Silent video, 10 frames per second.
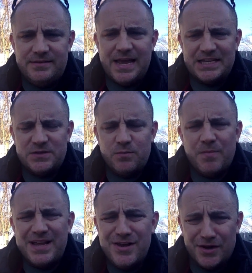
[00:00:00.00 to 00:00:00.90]
that's
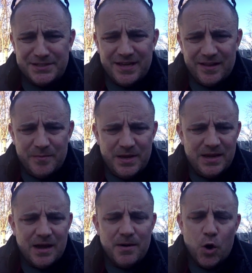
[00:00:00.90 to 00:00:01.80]
my gut's telling me.
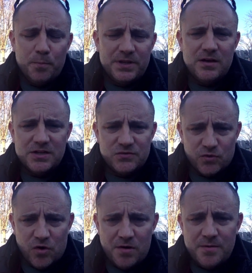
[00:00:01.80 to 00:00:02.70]
I hope the gut's
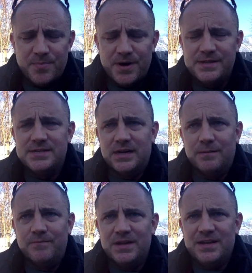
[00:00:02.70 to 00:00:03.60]
wrong, but
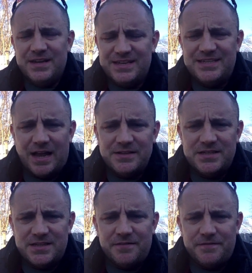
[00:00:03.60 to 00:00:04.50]
it
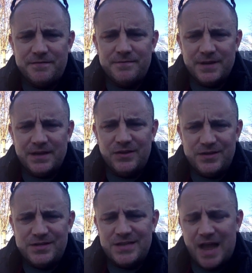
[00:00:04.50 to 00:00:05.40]
sounds as if, you
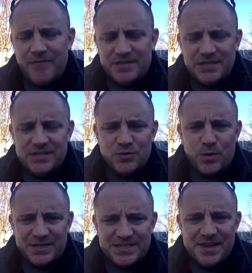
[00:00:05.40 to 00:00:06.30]
know, obviously he doesn't
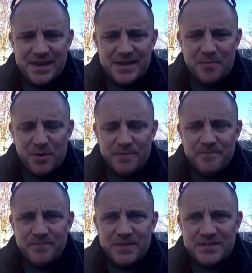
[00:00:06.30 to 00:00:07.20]
want to say that yet, but
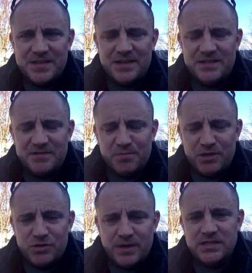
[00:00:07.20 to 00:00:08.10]
it sounds as if spring
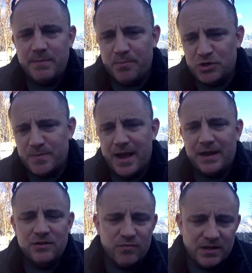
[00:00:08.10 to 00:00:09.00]
training is going to be pushed
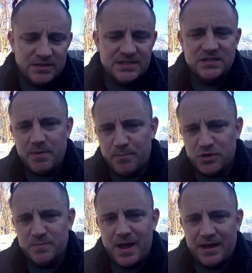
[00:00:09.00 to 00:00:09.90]
back and the regular season is going to be
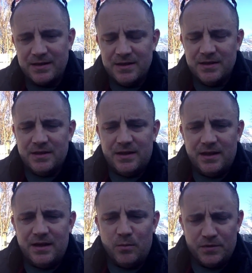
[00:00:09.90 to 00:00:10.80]
pushed back
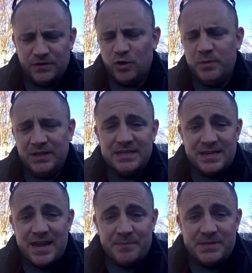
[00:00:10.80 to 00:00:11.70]
with a little bit less
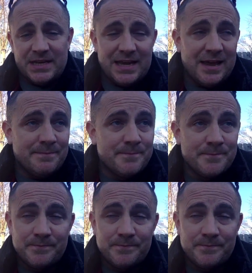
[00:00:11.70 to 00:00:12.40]
games. And again,